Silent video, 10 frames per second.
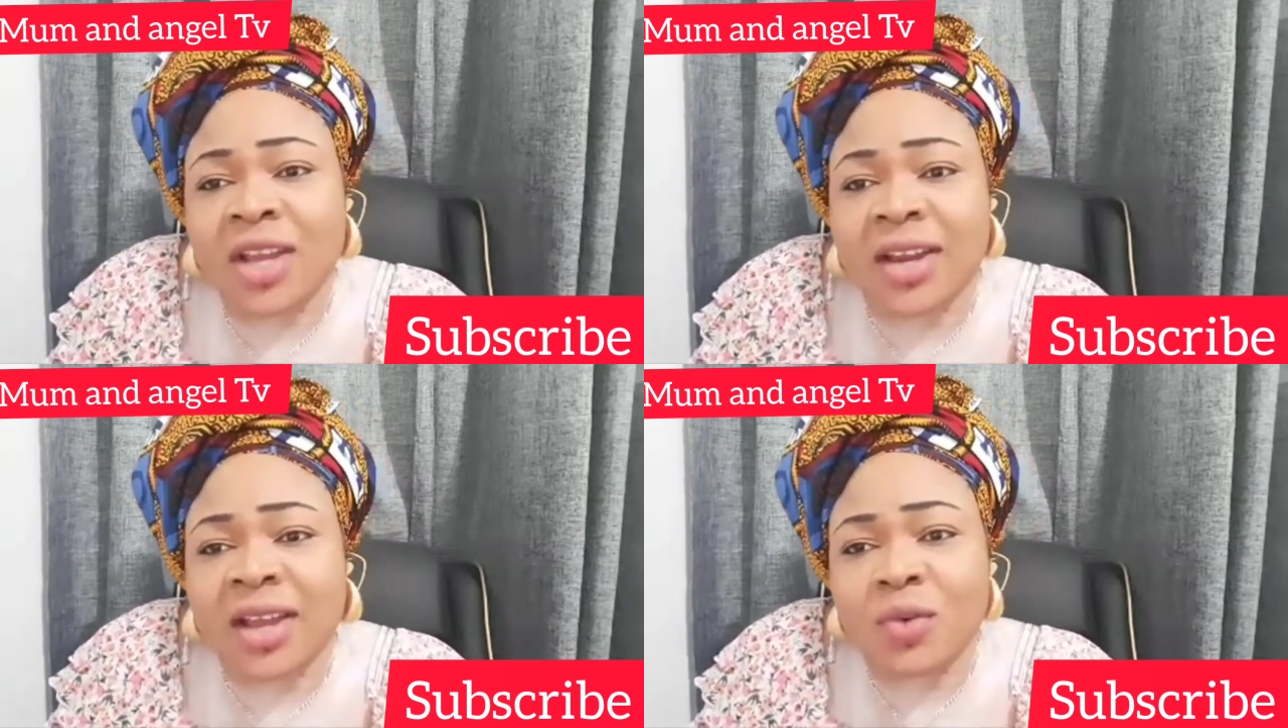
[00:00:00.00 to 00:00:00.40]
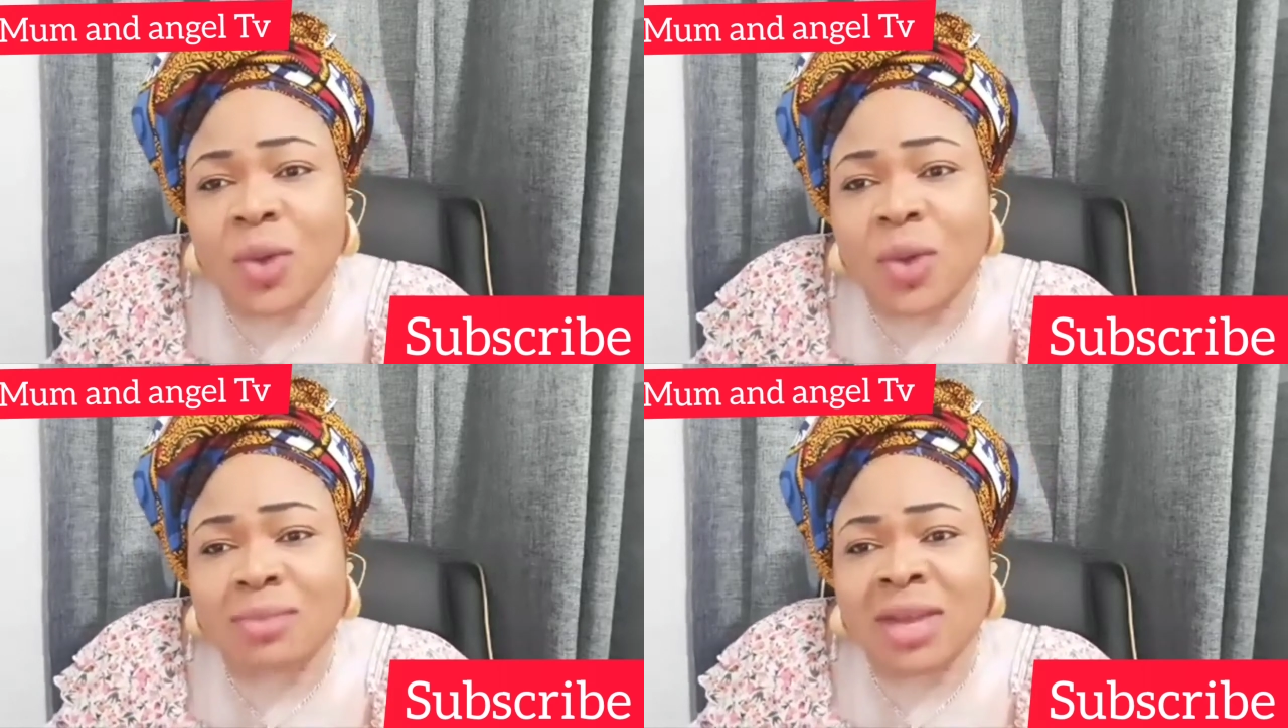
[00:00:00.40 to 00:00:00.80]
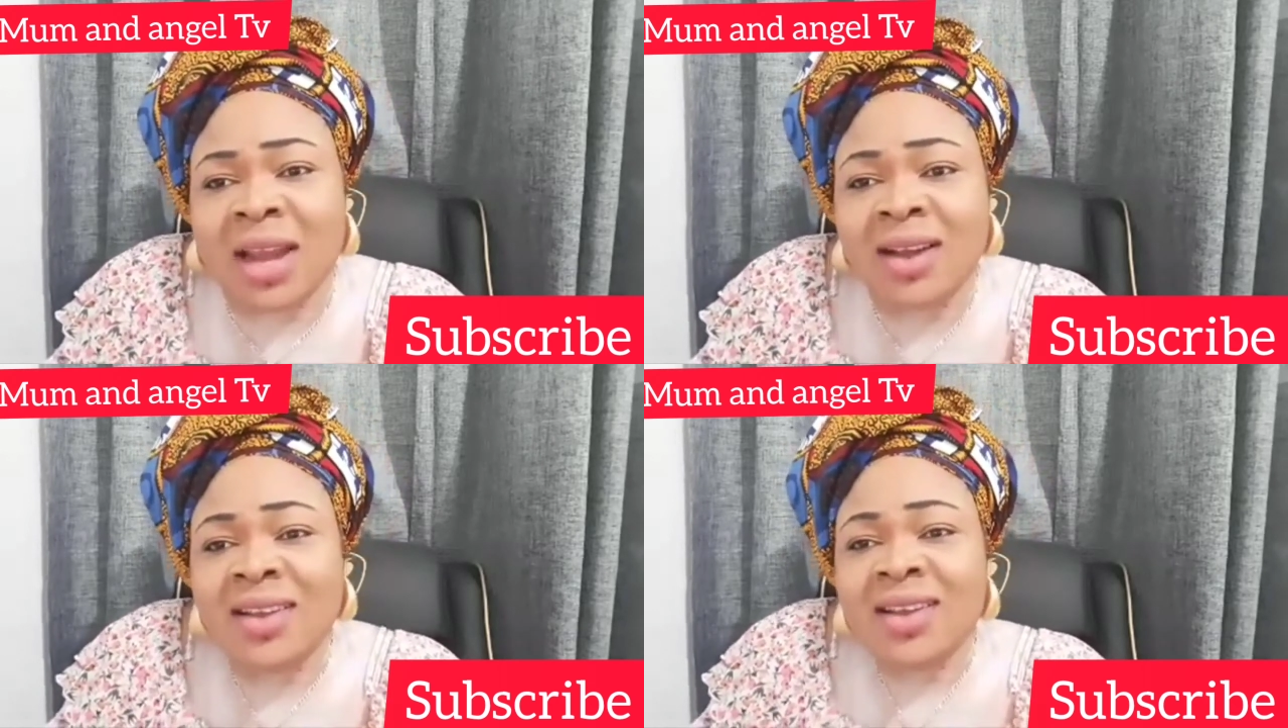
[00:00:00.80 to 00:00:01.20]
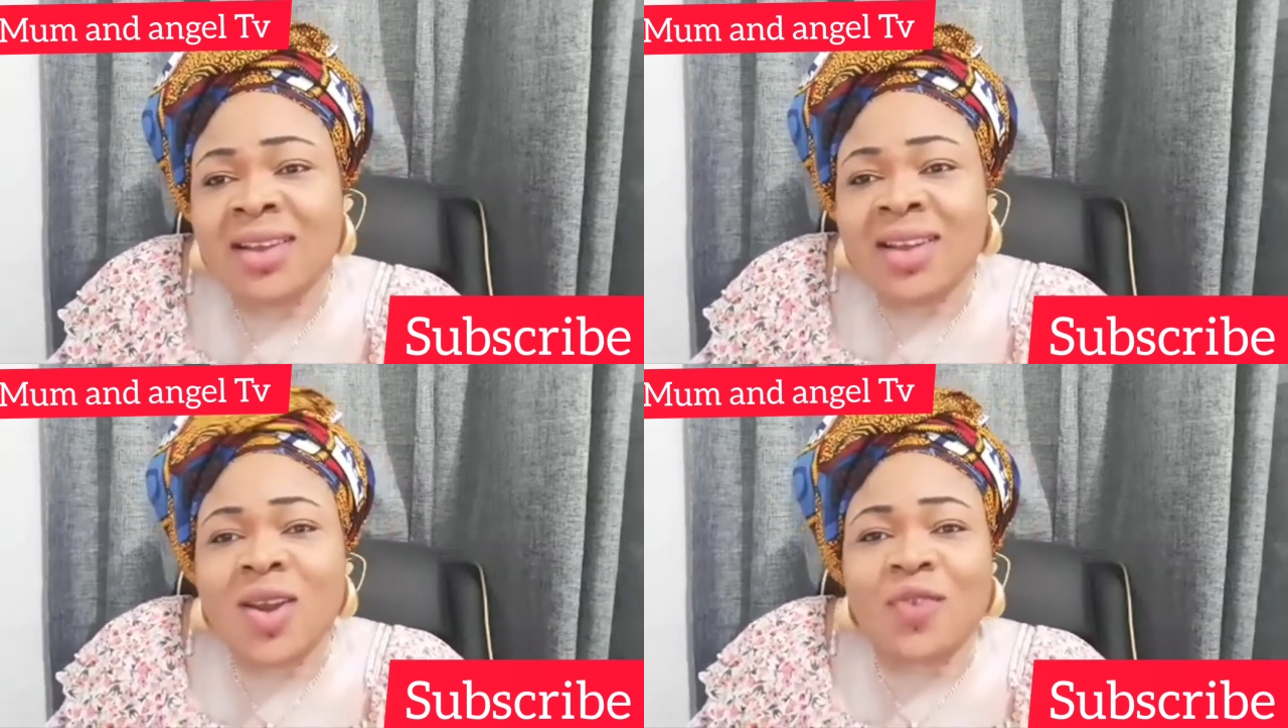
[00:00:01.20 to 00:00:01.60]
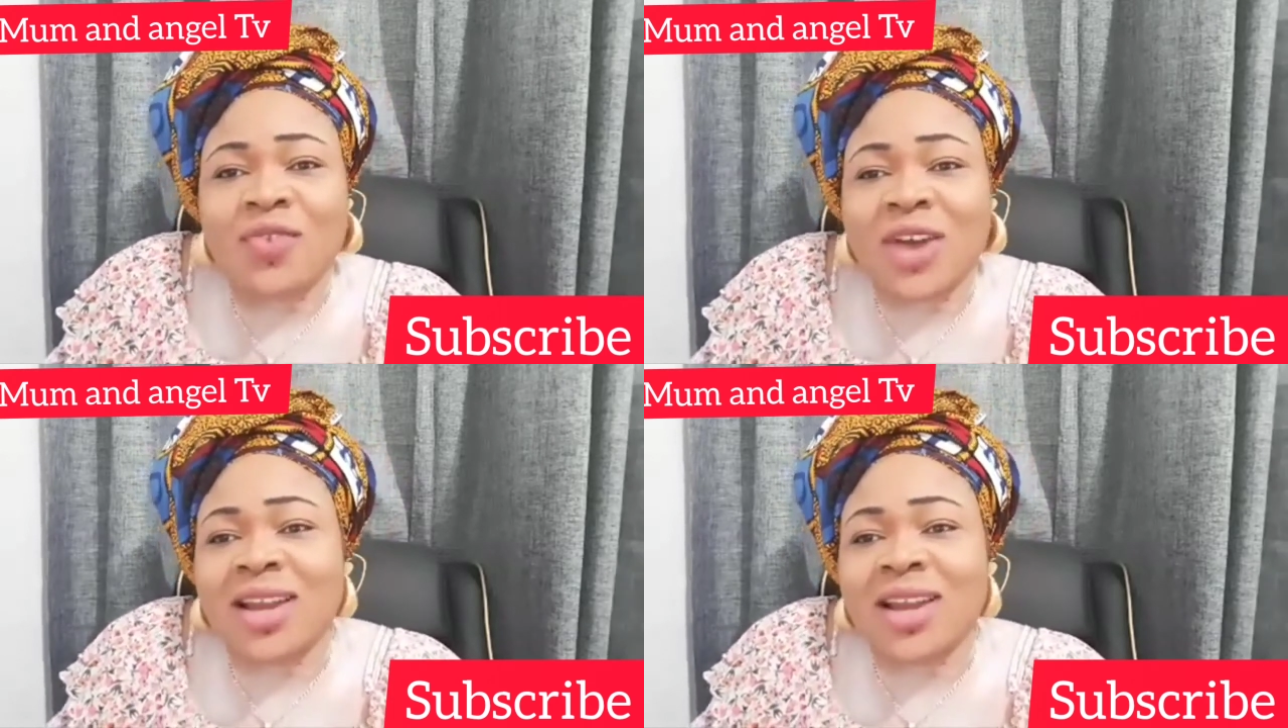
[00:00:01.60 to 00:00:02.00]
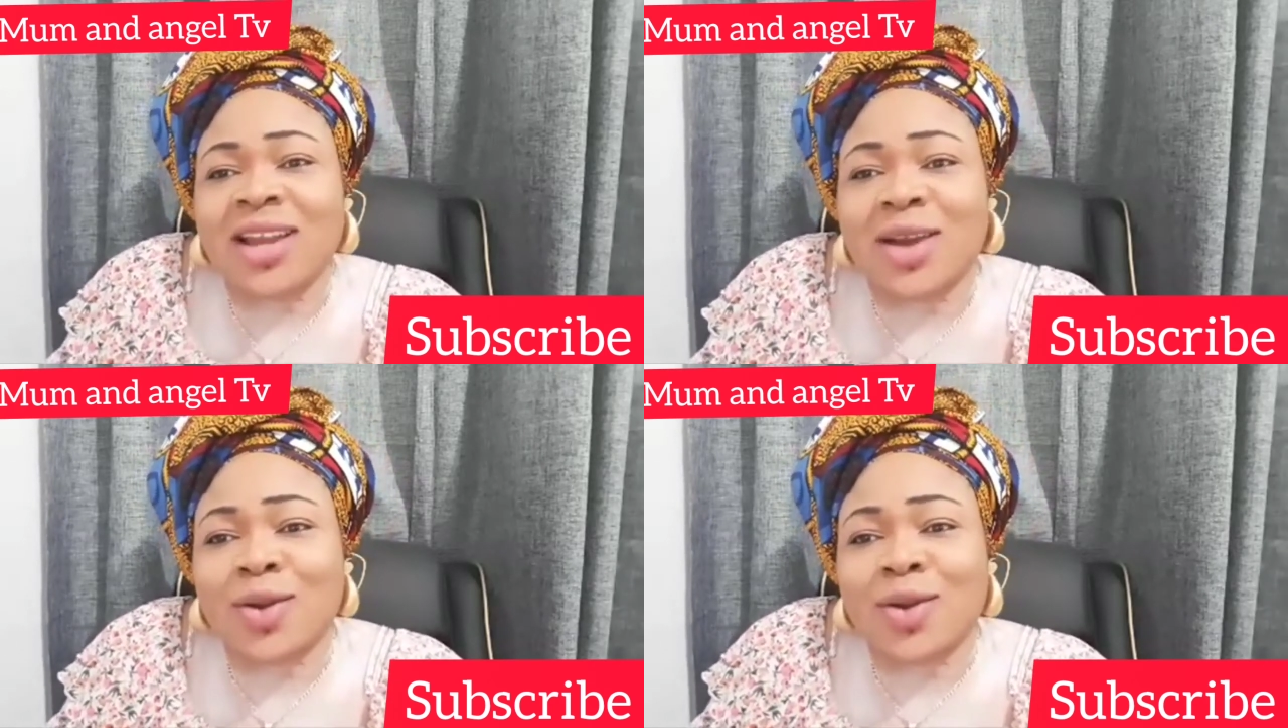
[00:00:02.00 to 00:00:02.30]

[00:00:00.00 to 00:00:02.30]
and you work a love for the hour.